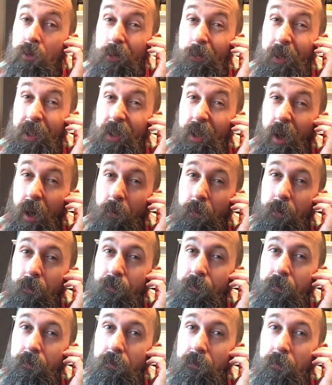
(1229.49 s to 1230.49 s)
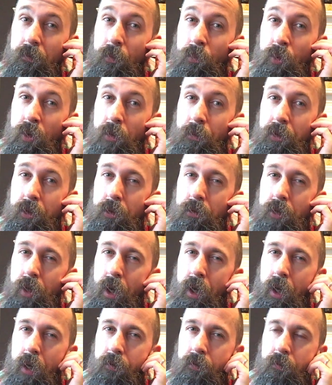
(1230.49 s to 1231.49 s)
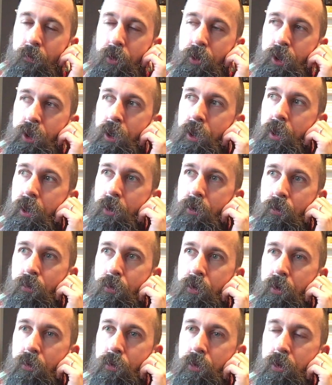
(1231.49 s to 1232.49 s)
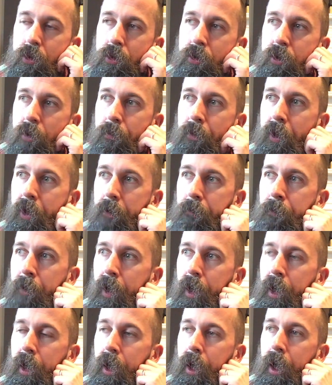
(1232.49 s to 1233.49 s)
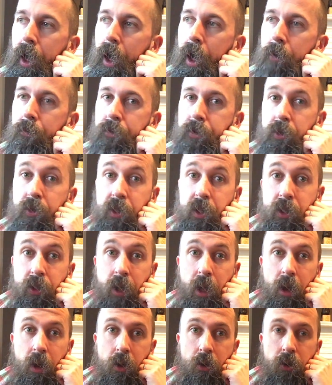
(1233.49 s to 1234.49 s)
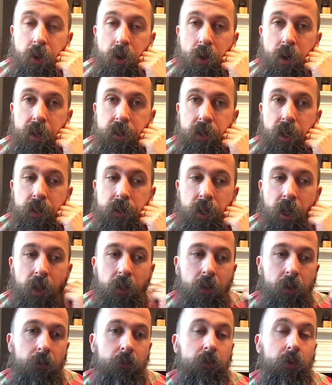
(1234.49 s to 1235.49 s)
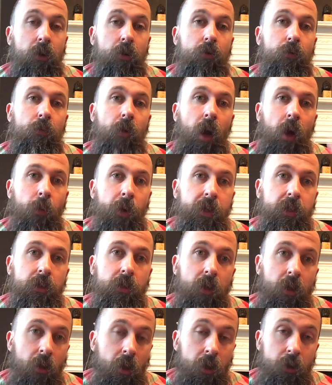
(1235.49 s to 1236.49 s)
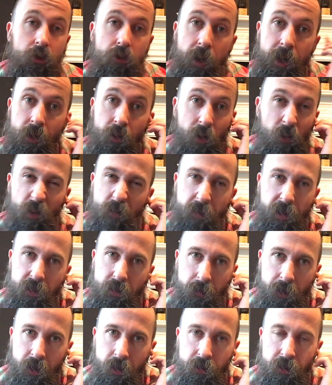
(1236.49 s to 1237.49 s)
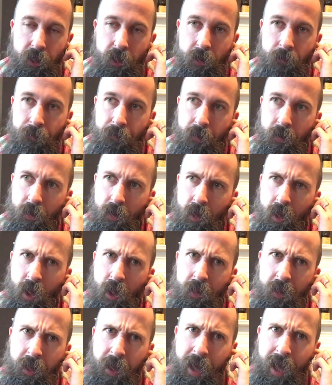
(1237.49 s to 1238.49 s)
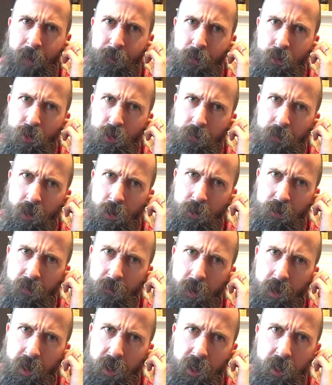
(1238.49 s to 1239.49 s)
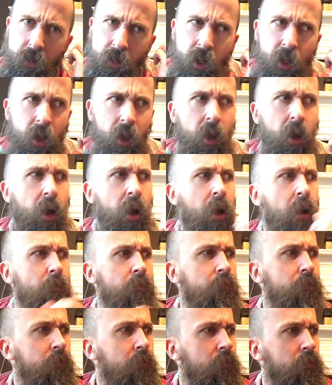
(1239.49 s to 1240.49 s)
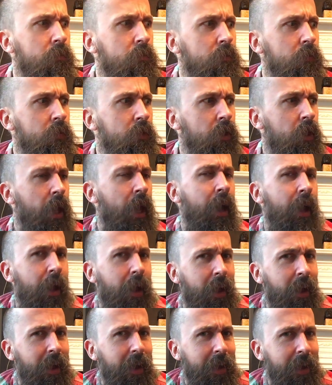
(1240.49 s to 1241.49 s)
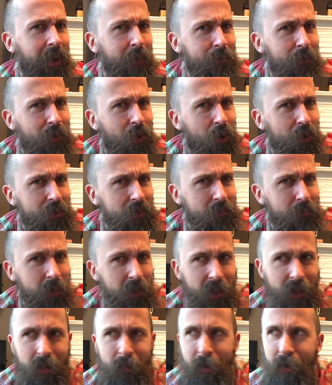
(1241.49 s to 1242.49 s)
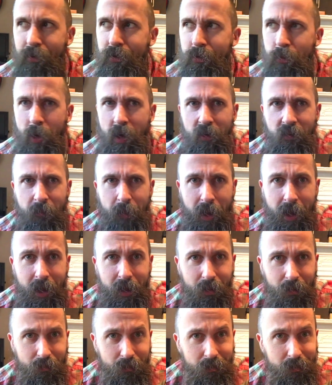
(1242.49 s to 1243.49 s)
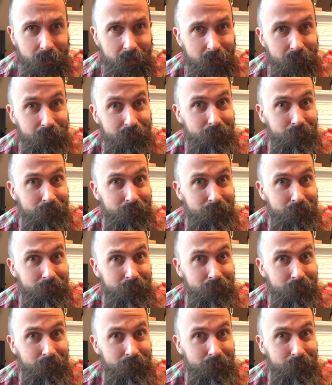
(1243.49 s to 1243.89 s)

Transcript: meet up? Will you be too tired from your journey, or will you want to do something? So she says, no, let's get together. So I waited till her train got on, I went back to my hotel. The cab cost me a lot of money. The cab cost me about £12.